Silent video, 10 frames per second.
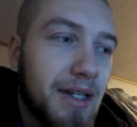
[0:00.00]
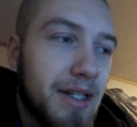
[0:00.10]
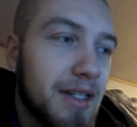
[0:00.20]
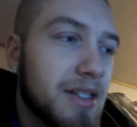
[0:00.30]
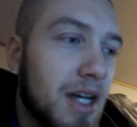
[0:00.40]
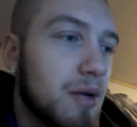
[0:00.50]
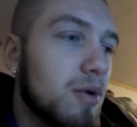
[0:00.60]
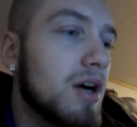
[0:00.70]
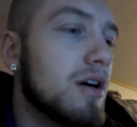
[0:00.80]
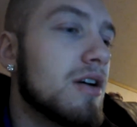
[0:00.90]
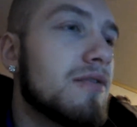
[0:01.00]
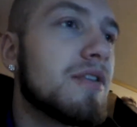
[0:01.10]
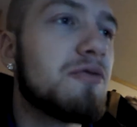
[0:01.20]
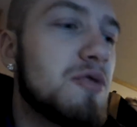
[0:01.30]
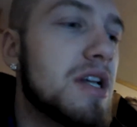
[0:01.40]
uh, he's like, "Well,
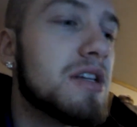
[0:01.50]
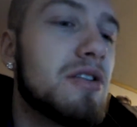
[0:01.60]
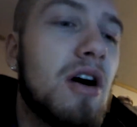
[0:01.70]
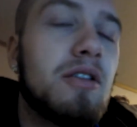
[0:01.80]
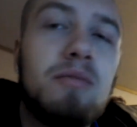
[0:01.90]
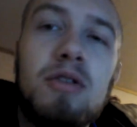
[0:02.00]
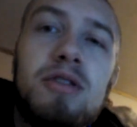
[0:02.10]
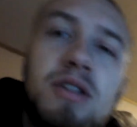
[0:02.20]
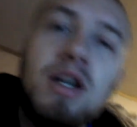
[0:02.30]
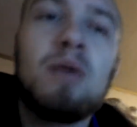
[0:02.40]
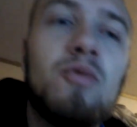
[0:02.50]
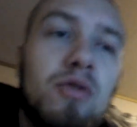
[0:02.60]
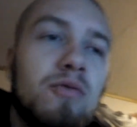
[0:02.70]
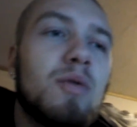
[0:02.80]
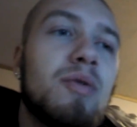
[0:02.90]
if if we installed it, most of the time
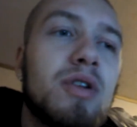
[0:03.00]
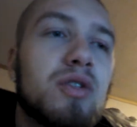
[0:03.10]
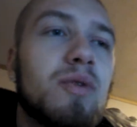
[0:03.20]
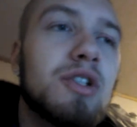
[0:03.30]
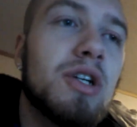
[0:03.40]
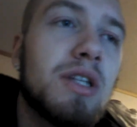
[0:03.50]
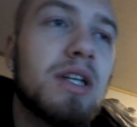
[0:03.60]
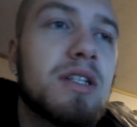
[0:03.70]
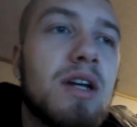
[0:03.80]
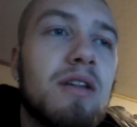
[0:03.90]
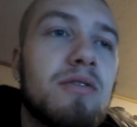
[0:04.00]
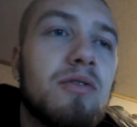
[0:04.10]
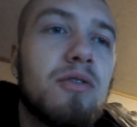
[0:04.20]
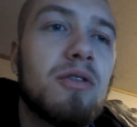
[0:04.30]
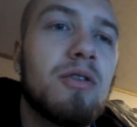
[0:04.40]
we'll we'll put a switch on the inside of the
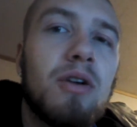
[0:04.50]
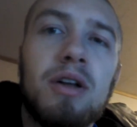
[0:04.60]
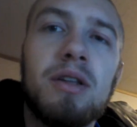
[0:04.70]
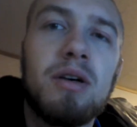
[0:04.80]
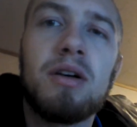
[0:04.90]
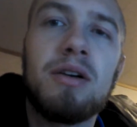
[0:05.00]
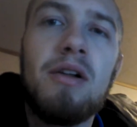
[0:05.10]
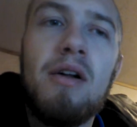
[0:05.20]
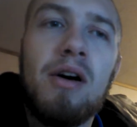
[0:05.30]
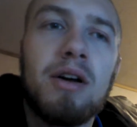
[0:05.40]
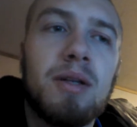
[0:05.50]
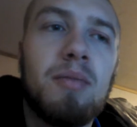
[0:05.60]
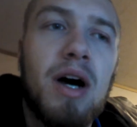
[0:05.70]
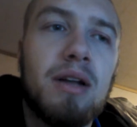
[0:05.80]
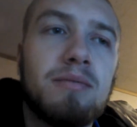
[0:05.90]
door or on the on the
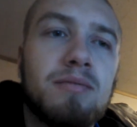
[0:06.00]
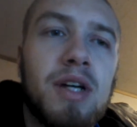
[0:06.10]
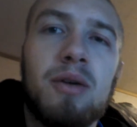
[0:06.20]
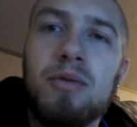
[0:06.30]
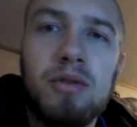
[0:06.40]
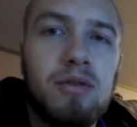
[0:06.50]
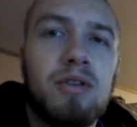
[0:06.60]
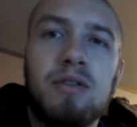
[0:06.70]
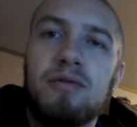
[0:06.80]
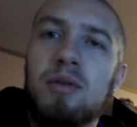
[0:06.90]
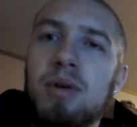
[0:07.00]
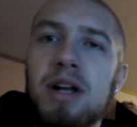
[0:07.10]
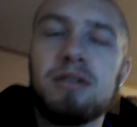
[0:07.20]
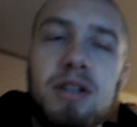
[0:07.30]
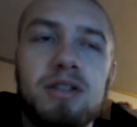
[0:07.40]
bottom, like where the foot
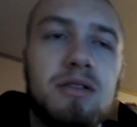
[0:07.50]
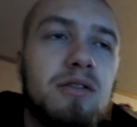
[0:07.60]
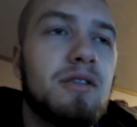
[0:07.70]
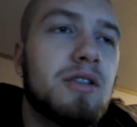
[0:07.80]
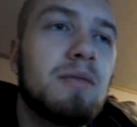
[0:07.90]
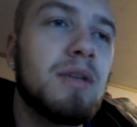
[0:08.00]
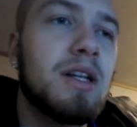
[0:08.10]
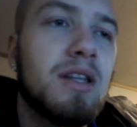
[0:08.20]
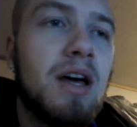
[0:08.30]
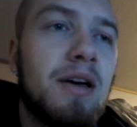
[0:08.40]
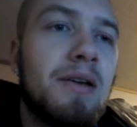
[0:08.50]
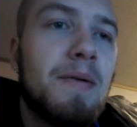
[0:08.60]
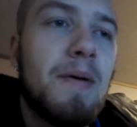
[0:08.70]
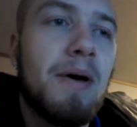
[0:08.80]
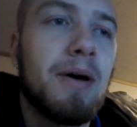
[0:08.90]
pedal is, or, or something like that.
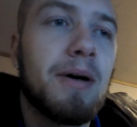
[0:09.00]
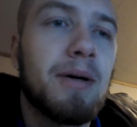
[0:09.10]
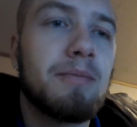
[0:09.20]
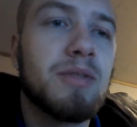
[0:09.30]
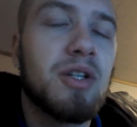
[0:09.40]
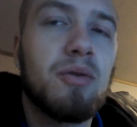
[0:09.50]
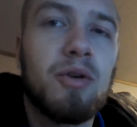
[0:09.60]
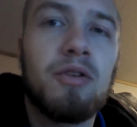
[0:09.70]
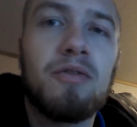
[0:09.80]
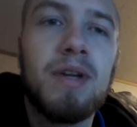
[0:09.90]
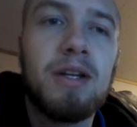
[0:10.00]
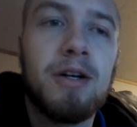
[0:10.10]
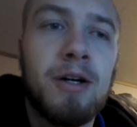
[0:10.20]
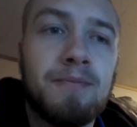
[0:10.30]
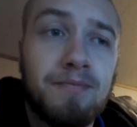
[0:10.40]
Um, you know where your feet
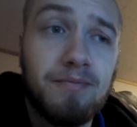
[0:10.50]
are,